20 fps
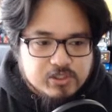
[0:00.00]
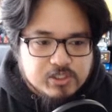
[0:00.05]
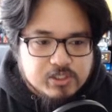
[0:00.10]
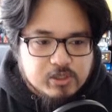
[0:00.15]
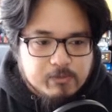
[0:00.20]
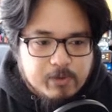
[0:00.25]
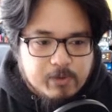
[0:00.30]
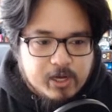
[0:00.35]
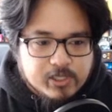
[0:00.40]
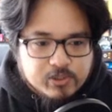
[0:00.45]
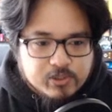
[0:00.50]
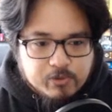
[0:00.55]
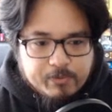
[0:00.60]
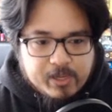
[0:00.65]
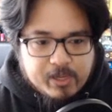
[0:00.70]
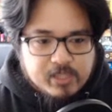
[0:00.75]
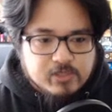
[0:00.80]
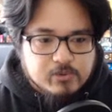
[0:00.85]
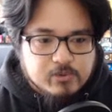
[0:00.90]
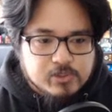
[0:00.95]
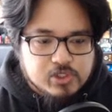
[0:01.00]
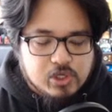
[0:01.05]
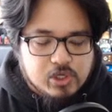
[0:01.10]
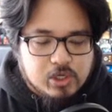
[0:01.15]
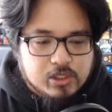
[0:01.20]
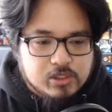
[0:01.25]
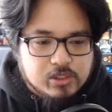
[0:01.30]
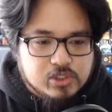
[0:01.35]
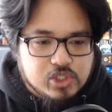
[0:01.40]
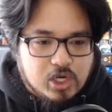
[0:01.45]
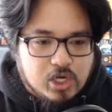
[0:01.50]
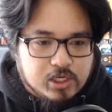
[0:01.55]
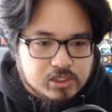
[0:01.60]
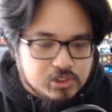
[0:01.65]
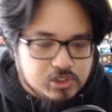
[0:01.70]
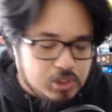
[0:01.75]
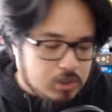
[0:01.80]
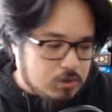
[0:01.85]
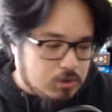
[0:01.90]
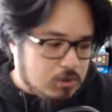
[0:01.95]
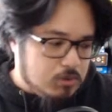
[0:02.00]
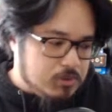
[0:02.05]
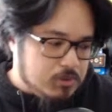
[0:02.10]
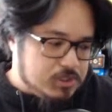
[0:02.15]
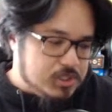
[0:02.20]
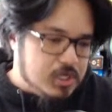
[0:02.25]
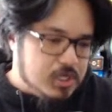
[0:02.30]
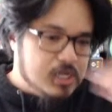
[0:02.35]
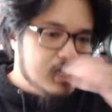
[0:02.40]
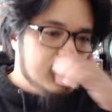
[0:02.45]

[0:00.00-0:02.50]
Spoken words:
and their bodies were painted with chalk and charcoal, which